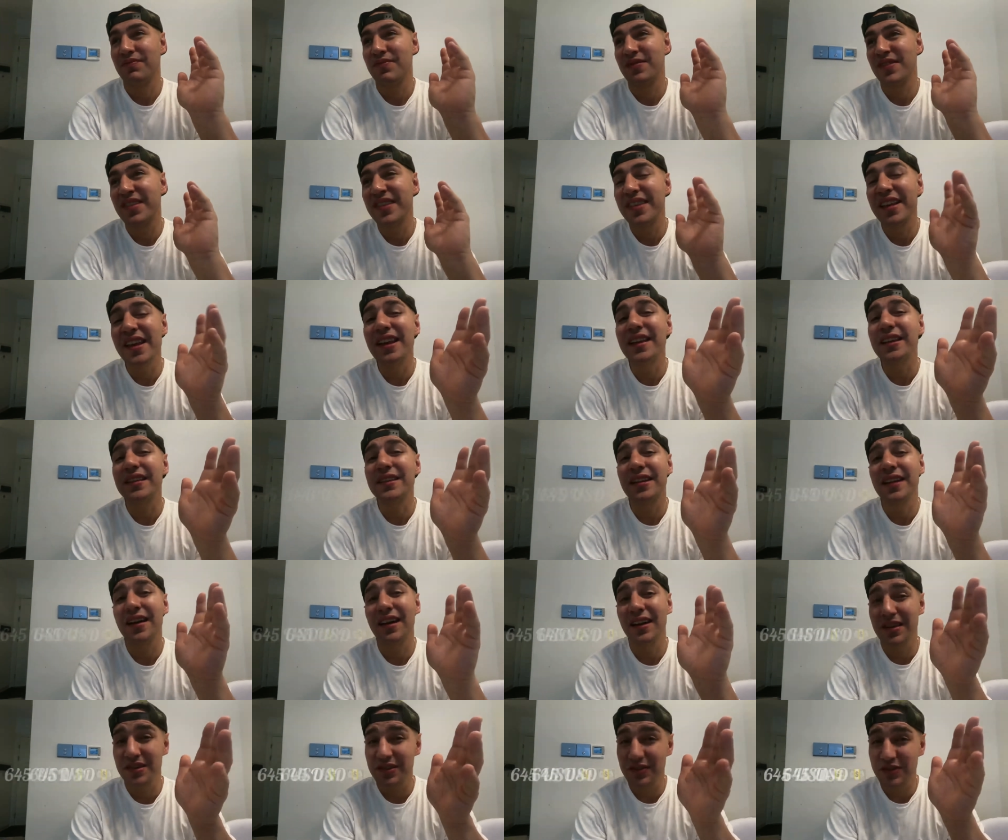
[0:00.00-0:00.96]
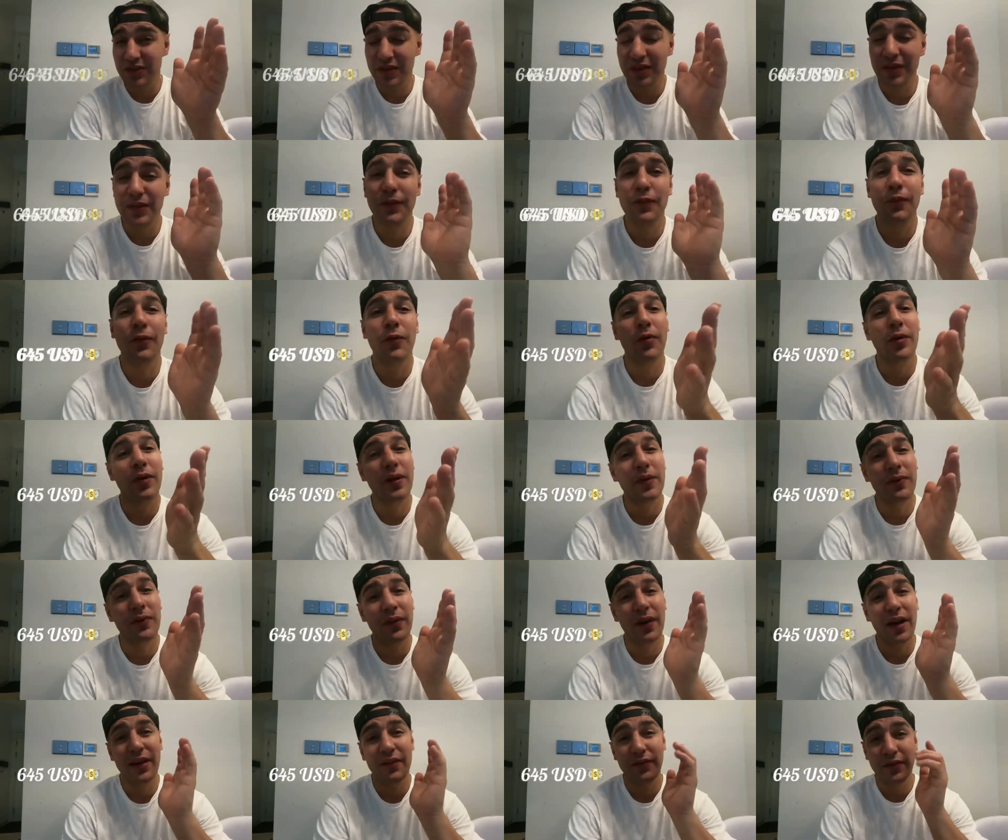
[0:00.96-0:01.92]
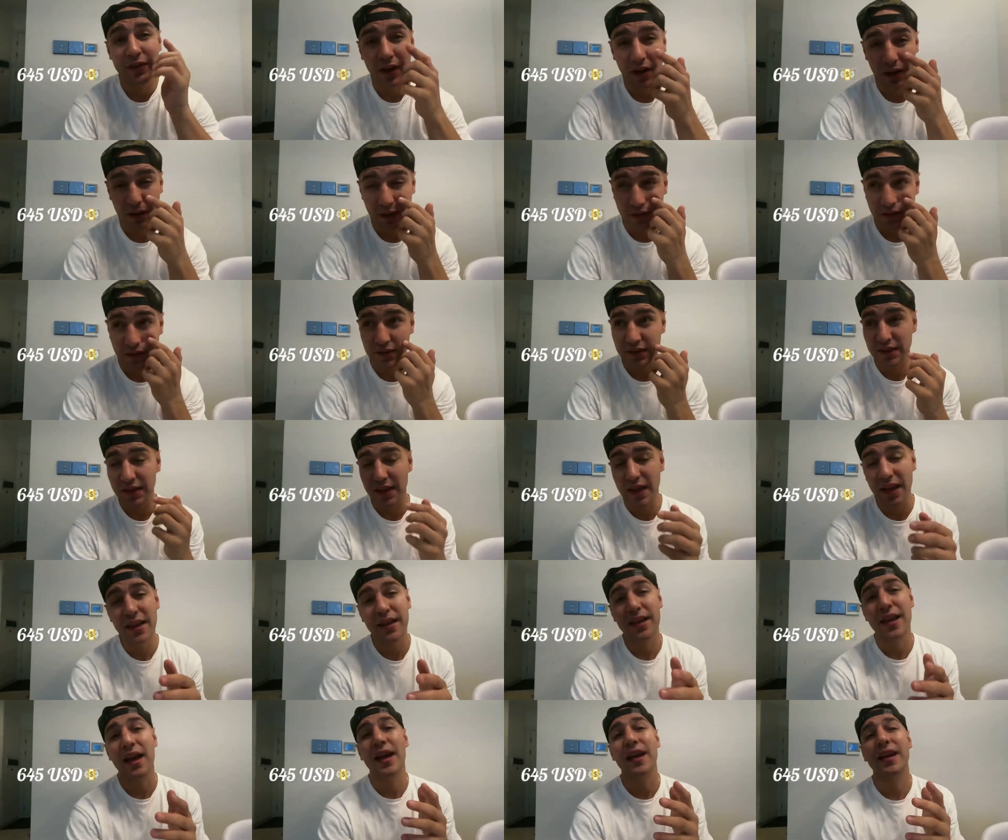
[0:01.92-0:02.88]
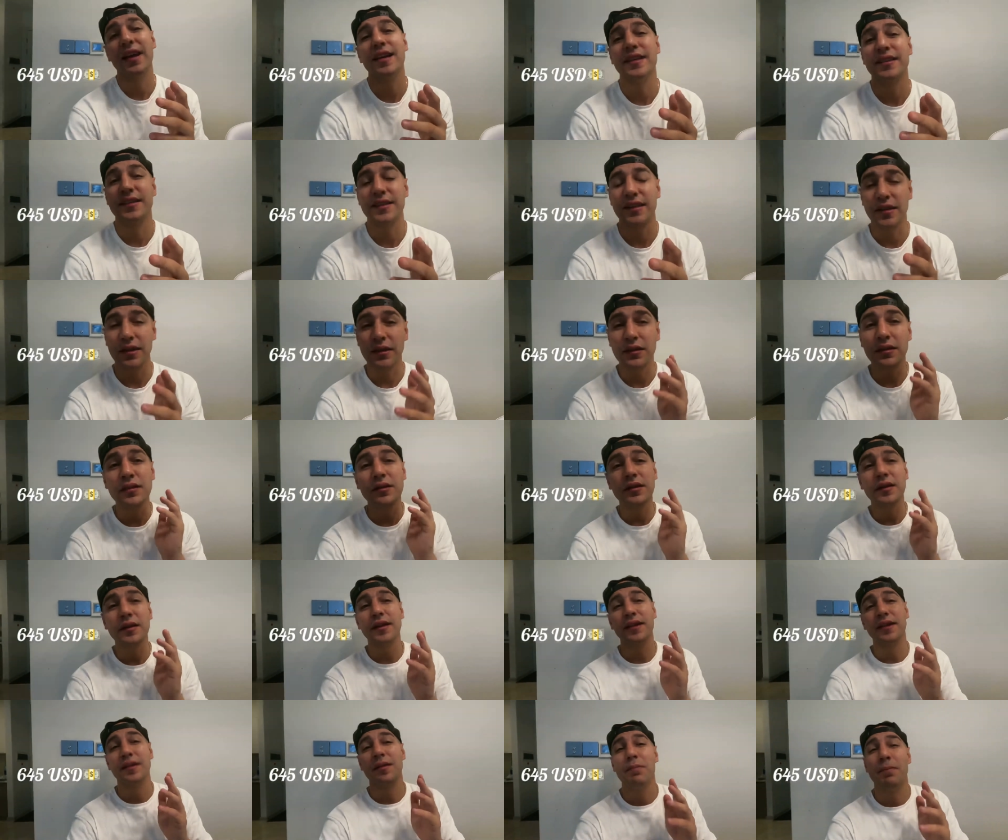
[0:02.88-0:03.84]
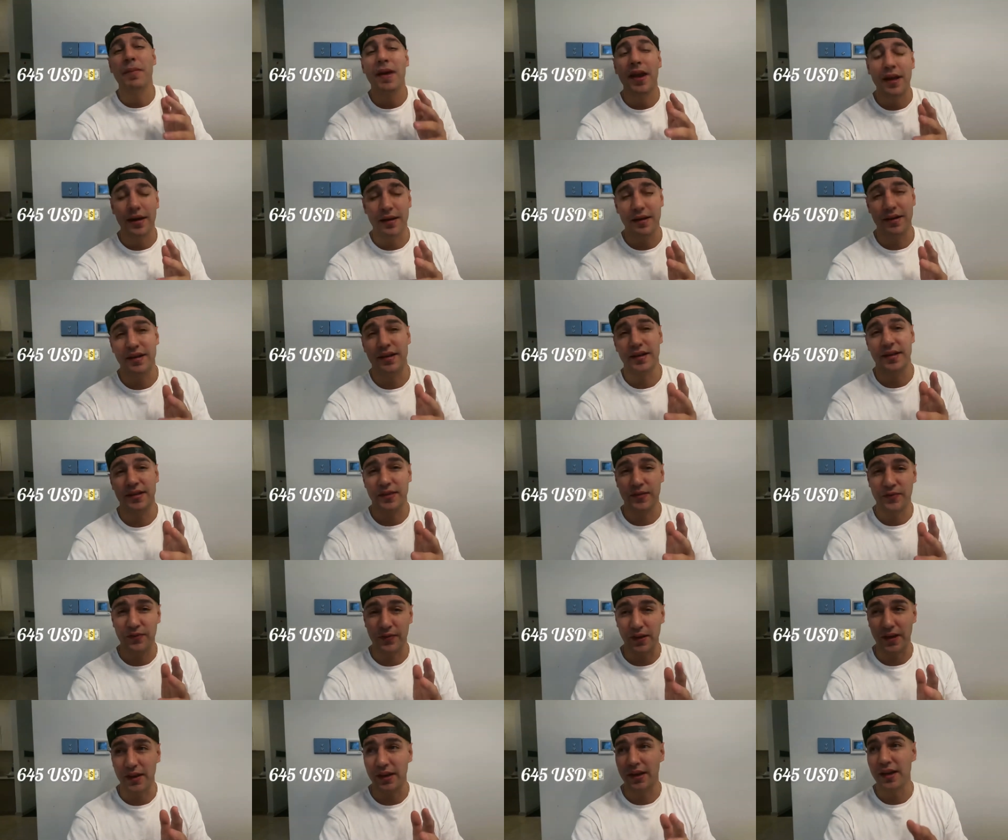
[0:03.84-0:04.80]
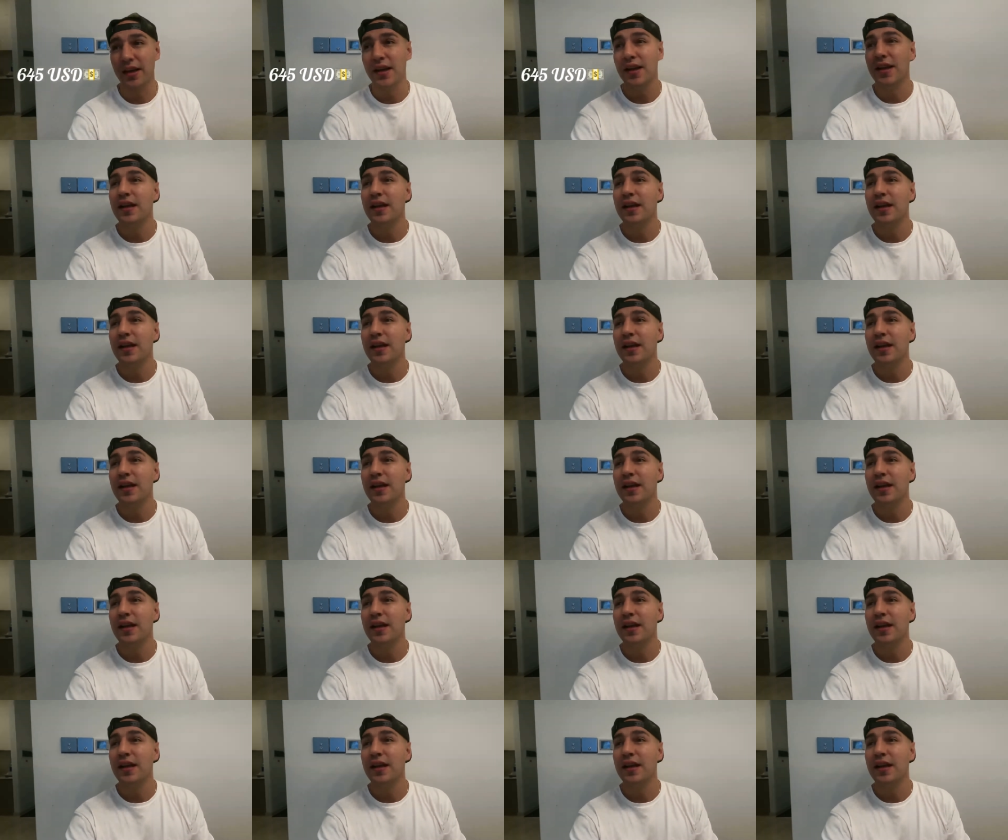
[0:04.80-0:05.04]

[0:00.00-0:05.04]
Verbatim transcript: $645, and that is including the maintenance fee.